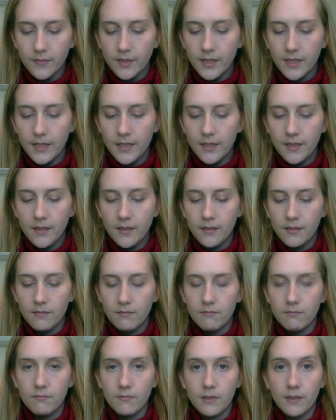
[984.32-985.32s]

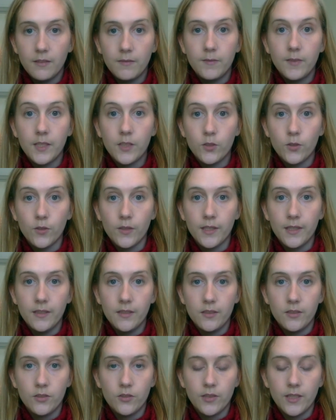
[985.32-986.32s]
in Victoria,
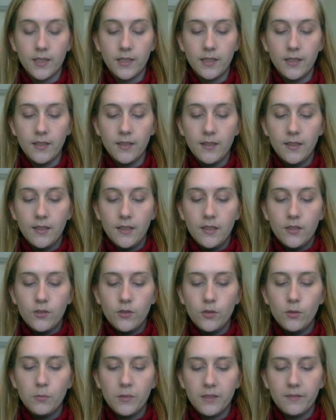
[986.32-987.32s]
Australia.
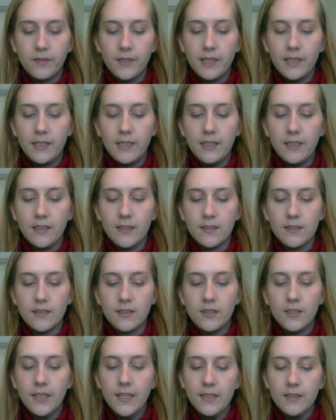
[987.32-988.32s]
Two Muck Valley Yarns,
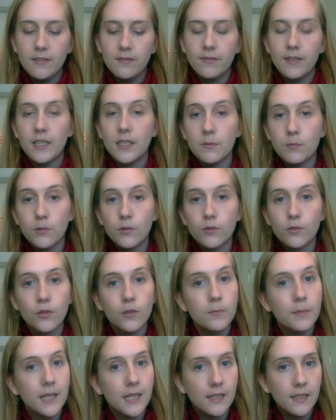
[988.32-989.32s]
and she has a Facebook
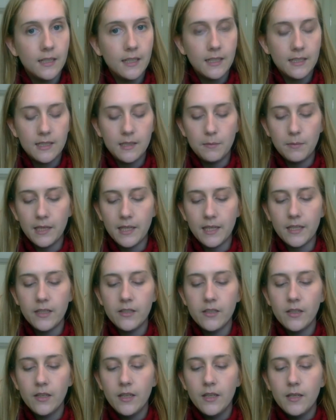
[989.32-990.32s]
group and an Etsy
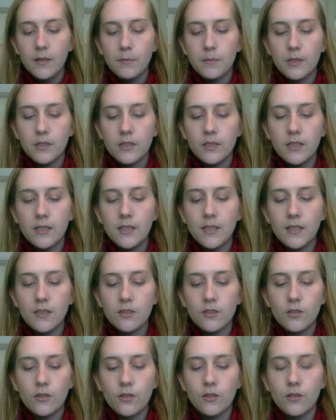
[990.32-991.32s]
page, but she
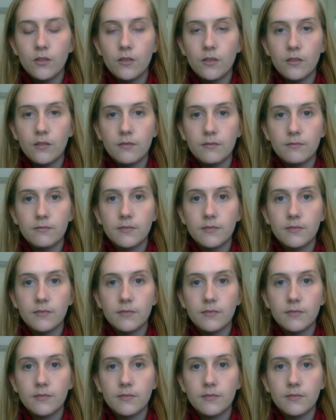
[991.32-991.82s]
does her